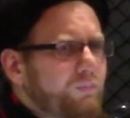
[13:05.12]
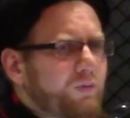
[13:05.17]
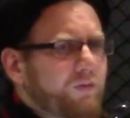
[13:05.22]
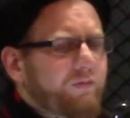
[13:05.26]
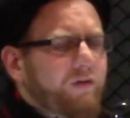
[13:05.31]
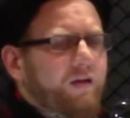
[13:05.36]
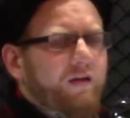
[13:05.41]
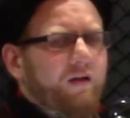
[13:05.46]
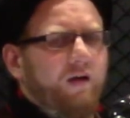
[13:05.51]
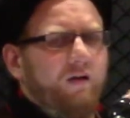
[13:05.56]

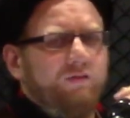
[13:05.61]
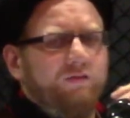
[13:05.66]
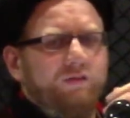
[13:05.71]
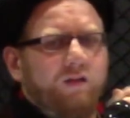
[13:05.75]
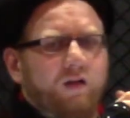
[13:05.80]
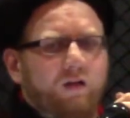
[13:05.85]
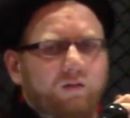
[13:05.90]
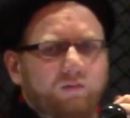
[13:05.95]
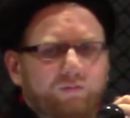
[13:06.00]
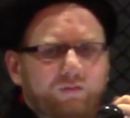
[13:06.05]
prevent
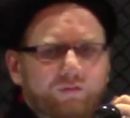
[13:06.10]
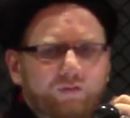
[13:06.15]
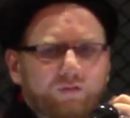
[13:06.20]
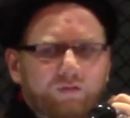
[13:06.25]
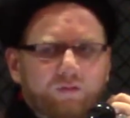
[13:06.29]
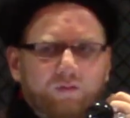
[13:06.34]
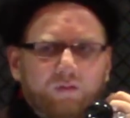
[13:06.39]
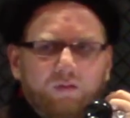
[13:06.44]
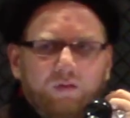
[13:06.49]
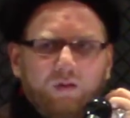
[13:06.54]
ourselves.
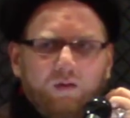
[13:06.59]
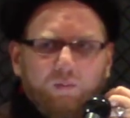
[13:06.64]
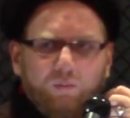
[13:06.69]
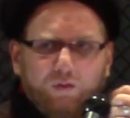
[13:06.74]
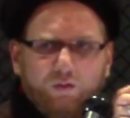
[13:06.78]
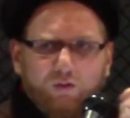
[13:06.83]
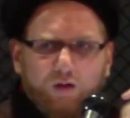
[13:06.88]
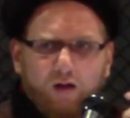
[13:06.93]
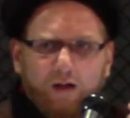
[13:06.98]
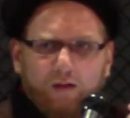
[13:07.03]

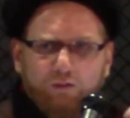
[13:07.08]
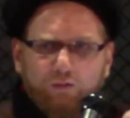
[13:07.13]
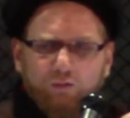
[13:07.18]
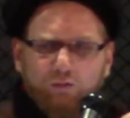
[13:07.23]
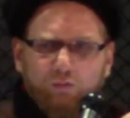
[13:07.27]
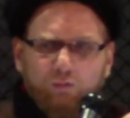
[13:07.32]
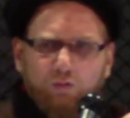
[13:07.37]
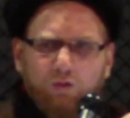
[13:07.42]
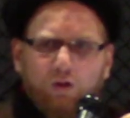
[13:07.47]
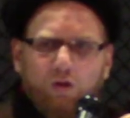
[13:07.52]
We try
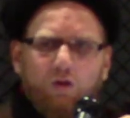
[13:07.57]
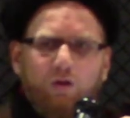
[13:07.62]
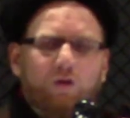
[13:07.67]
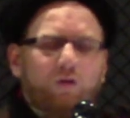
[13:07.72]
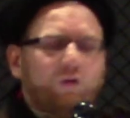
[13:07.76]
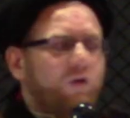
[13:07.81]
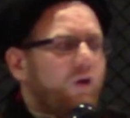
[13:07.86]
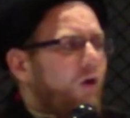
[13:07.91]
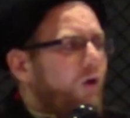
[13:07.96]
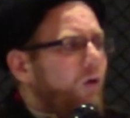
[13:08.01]

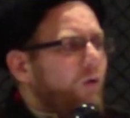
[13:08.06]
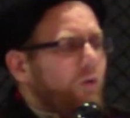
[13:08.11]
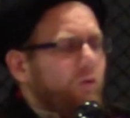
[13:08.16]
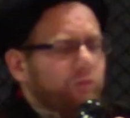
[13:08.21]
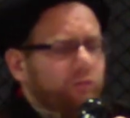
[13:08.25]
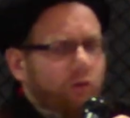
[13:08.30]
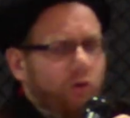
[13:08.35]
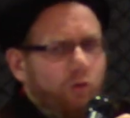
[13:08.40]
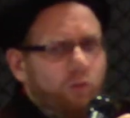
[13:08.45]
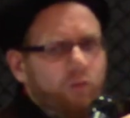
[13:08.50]
to
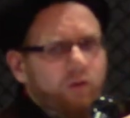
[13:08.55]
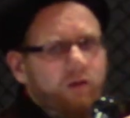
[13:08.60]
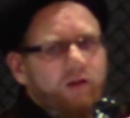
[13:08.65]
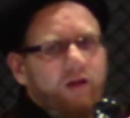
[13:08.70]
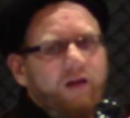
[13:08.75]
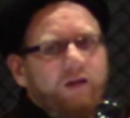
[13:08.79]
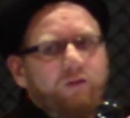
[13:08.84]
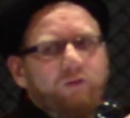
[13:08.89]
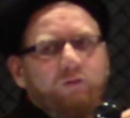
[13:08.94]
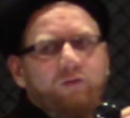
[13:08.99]
go
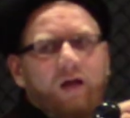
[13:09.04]
forward and do